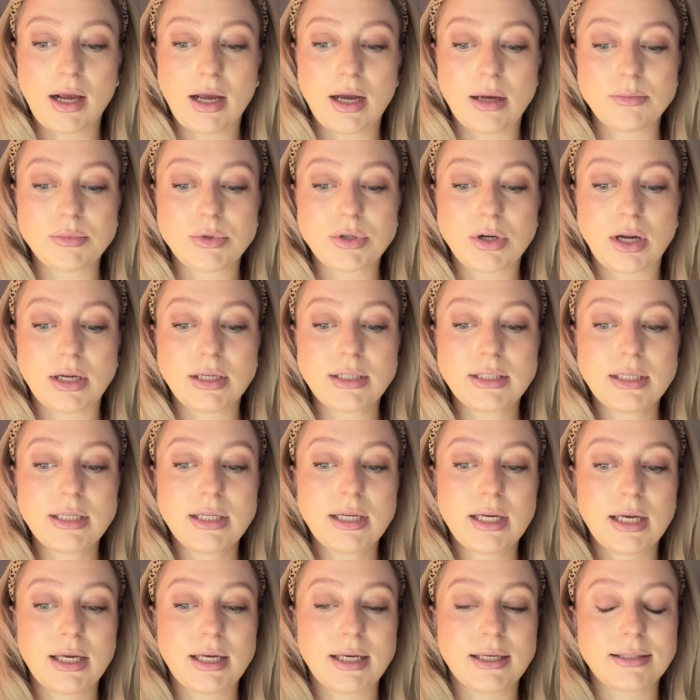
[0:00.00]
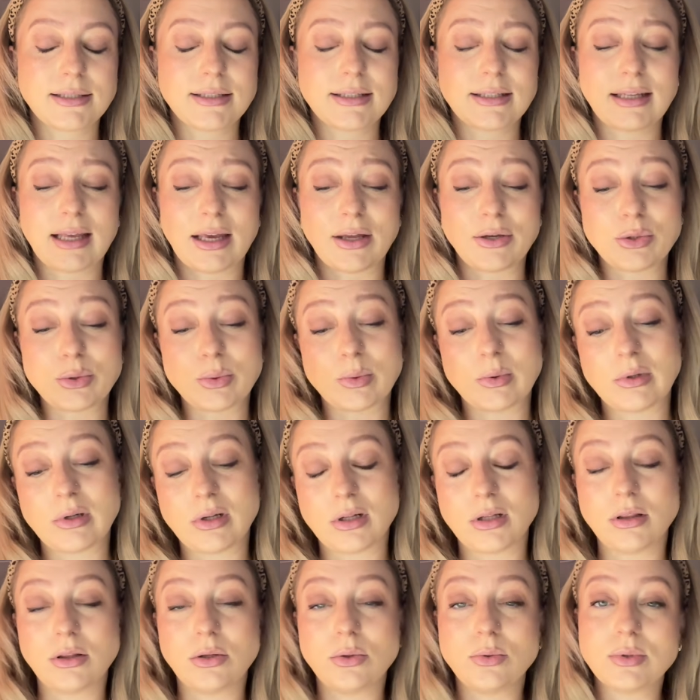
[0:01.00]
I'm trying to get a
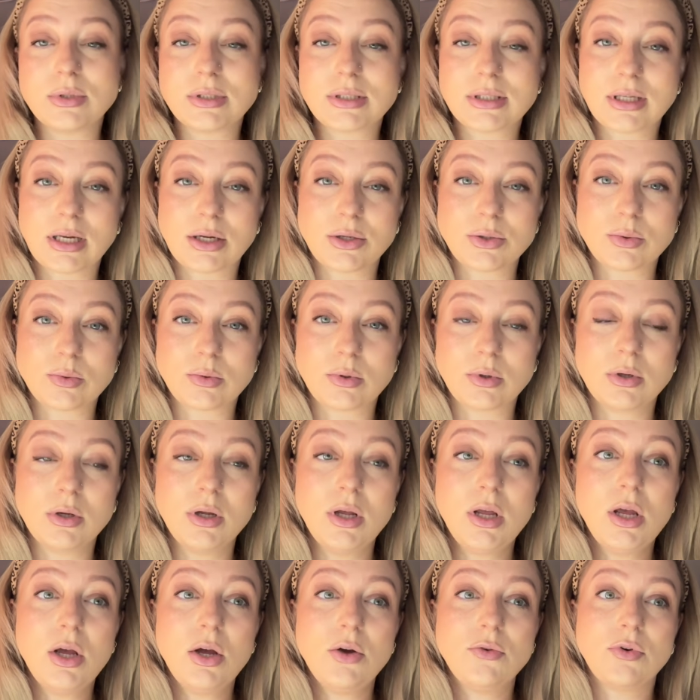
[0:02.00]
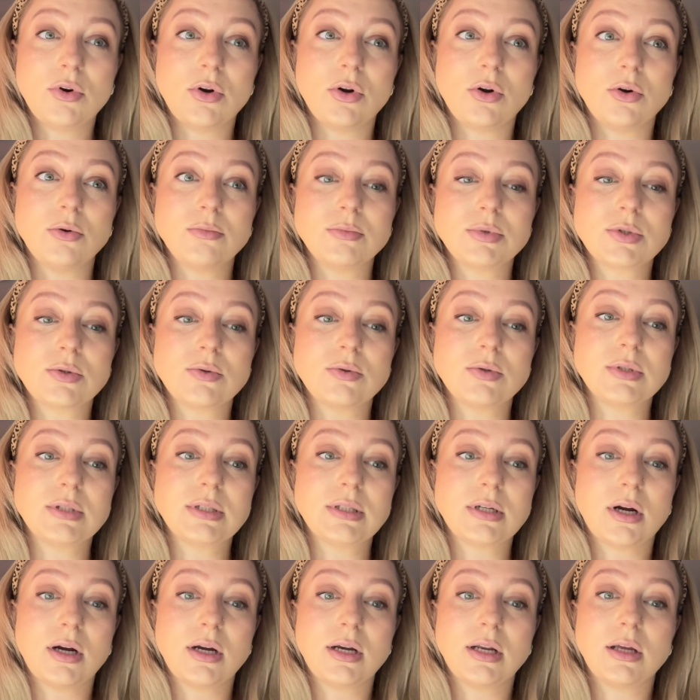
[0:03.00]
loose schedule for homeschool
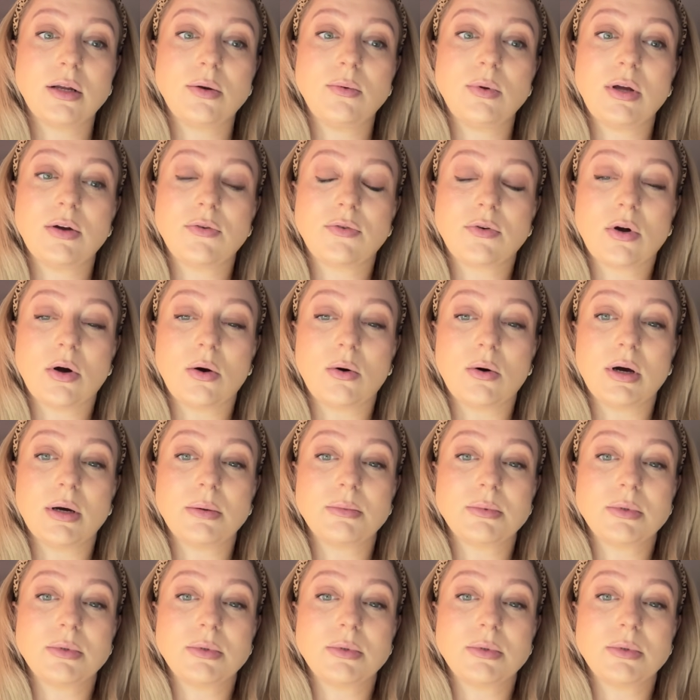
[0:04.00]
started. We have co-op